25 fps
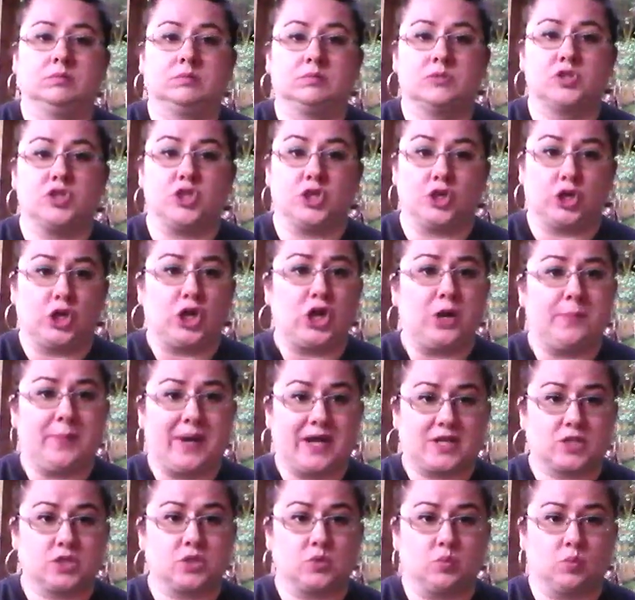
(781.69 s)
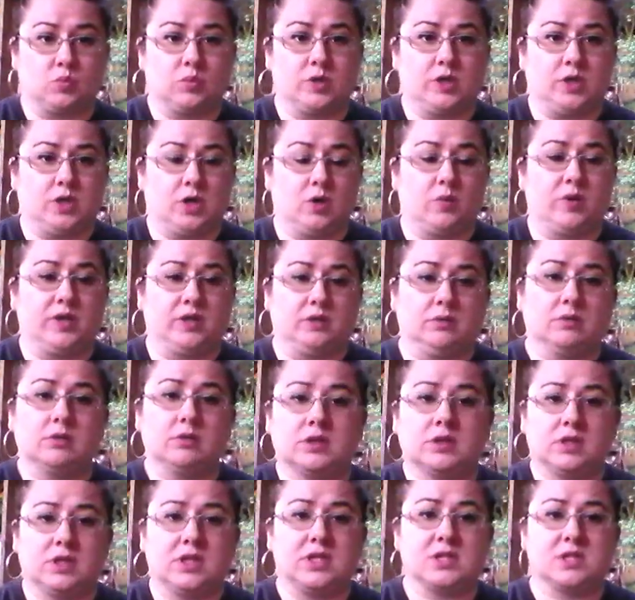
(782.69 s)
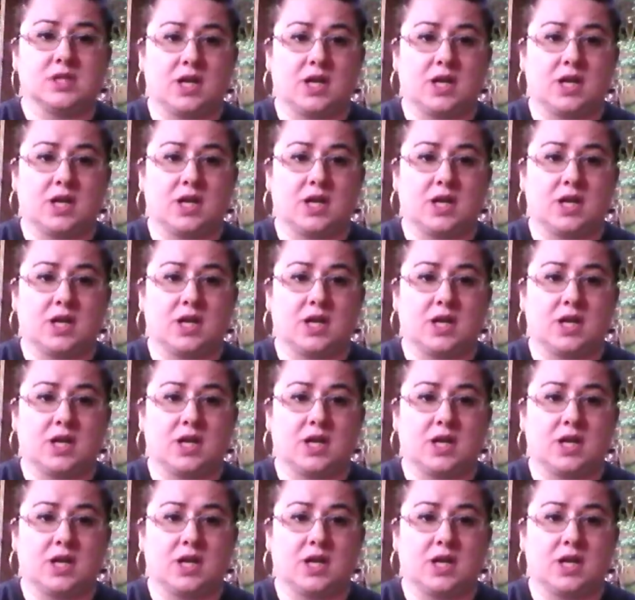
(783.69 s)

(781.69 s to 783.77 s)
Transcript: she could come back to you know and get